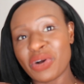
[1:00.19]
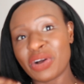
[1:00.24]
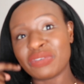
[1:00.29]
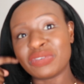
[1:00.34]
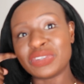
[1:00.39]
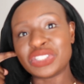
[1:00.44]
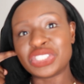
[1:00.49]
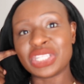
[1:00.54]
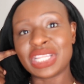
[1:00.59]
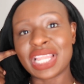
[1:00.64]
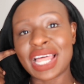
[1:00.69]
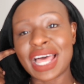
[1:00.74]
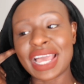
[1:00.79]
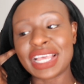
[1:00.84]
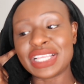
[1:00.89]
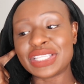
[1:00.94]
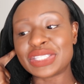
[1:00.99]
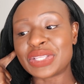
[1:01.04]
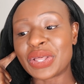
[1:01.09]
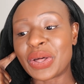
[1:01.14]
4th of
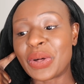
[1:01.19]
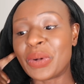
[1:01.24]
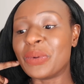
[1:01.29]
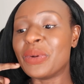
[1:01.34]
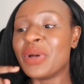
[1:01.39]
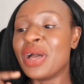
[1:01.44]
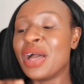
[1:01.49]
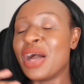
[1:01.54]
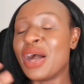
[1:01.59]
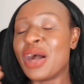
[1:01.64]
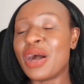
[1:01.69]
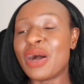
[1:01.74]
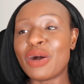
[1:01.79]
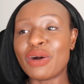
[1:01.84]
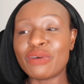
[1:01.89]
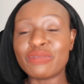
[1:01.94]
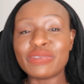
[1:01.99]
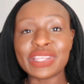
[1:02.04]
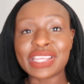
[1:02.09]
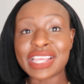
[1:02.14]
July. So
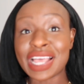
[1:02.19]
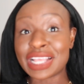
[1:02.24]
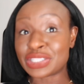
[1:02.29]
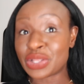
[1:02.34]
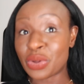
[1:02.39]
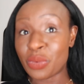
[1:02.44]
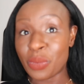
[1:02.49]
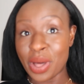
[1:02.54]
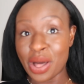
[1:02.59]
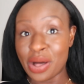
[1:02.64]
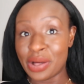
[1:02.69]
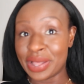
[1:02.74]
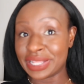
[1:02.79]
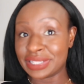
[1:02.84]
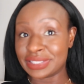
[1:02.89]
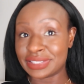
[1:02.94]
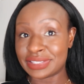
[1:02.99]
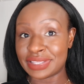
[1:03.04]
Hopefully, you guys are well and